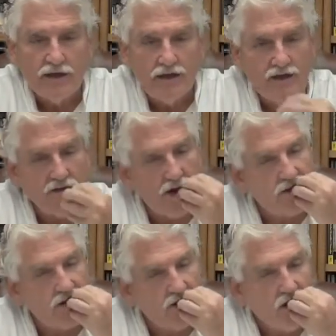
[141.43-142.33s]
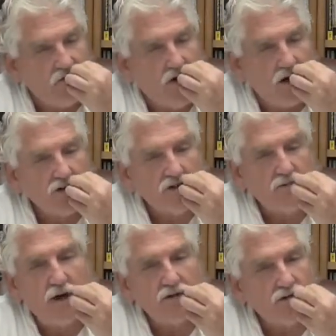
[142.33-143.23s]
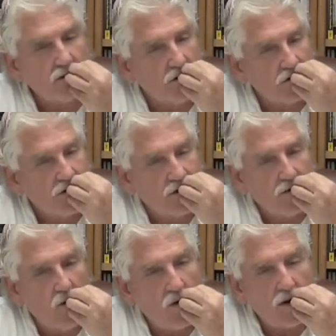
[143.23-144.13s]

Anything that causes pustules or